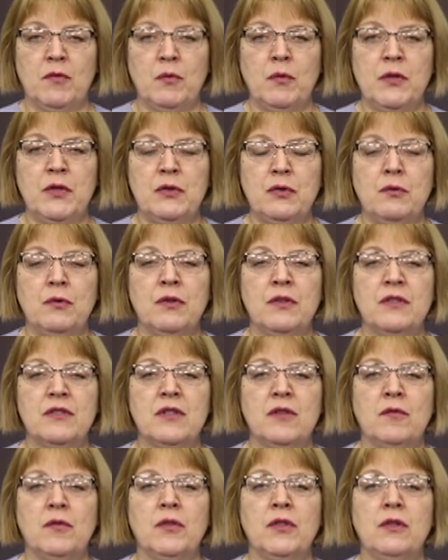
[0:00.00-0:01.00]
We toured it
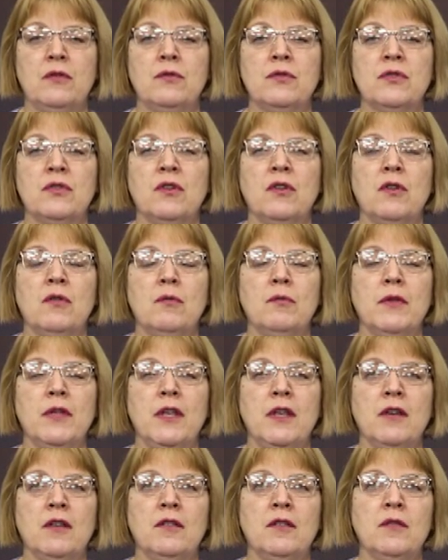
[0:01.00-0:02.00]
several years ago,
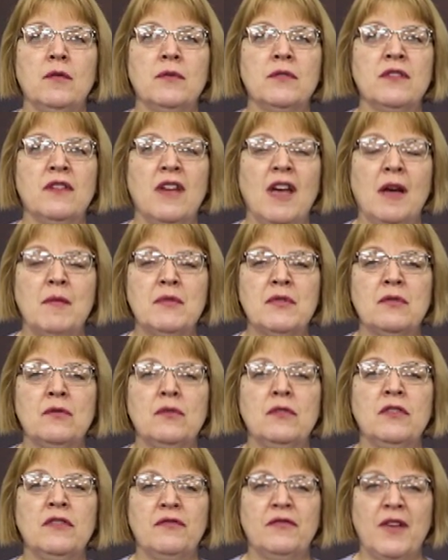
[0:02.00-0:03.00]
and it was an
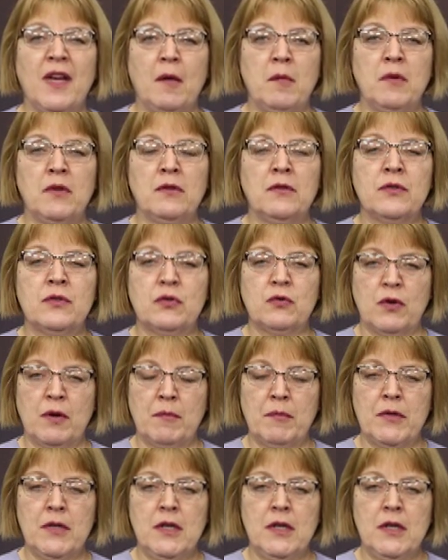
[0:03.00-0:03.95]
absolutely fabulous trip.